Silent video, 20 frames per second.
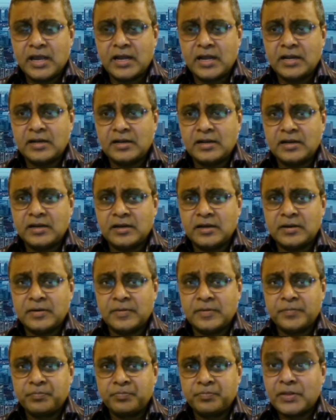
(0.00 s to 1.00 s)
and
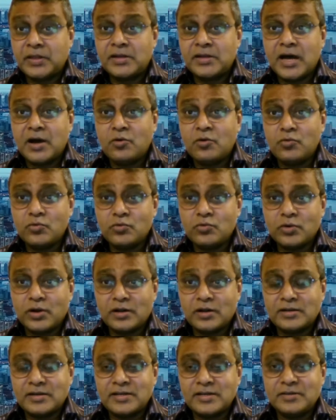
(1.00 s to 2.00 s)
uh, now
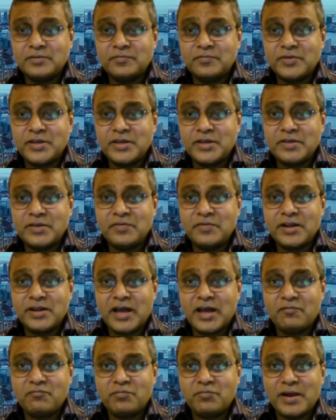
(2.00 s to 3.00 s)
we even
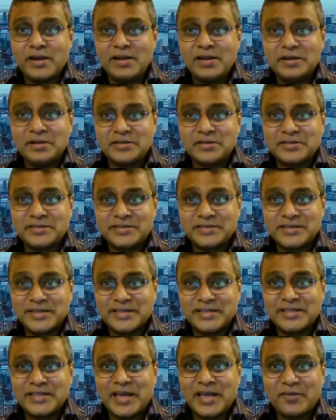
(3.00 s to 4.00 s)
have pilots
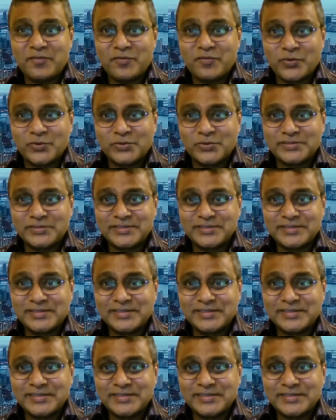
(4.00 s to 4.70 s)
in the air force